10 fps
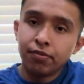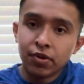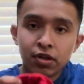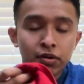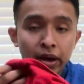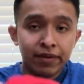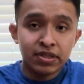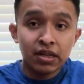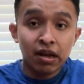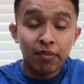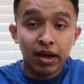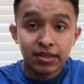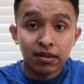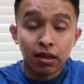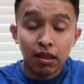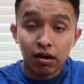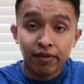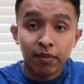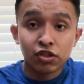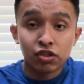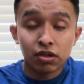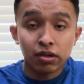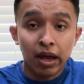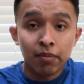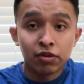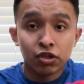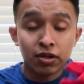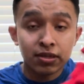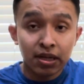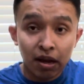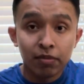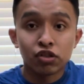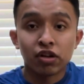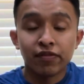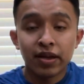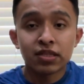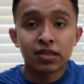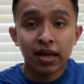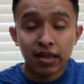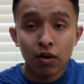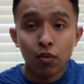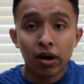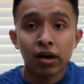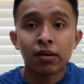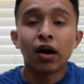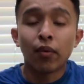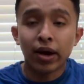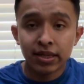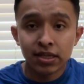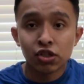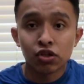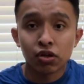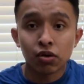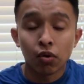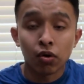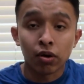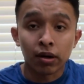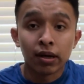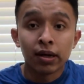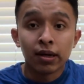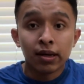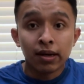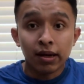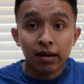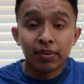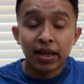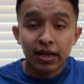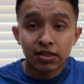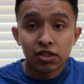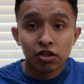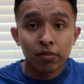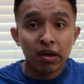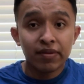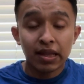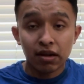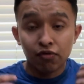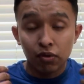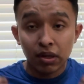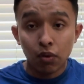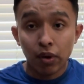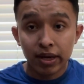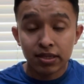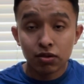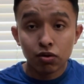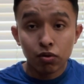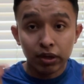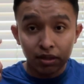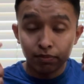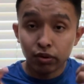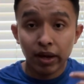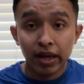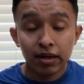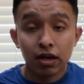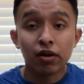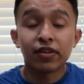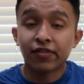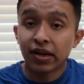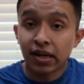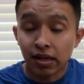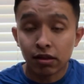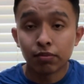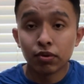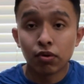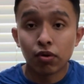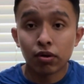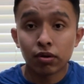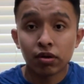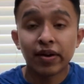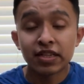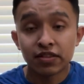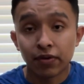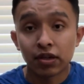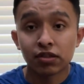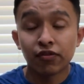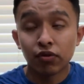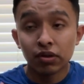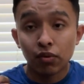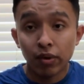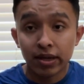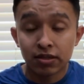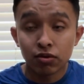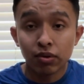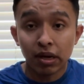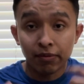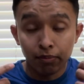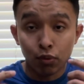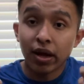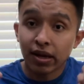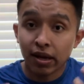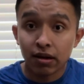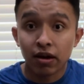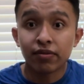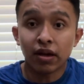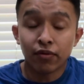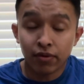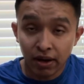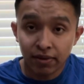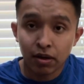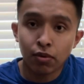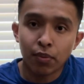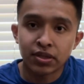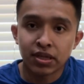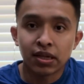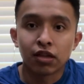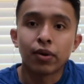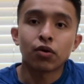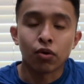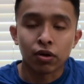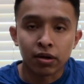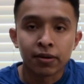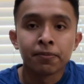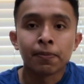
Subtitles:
You know, I've seen a lot of amateurs in amateur events that they wear a white t-shirt or a black t-shirt, maybe like a full-on white suit with the blue headgear if they're fighting out of the blue corner, vice versa, full-on white suit and red headgear if they're representing the red corner.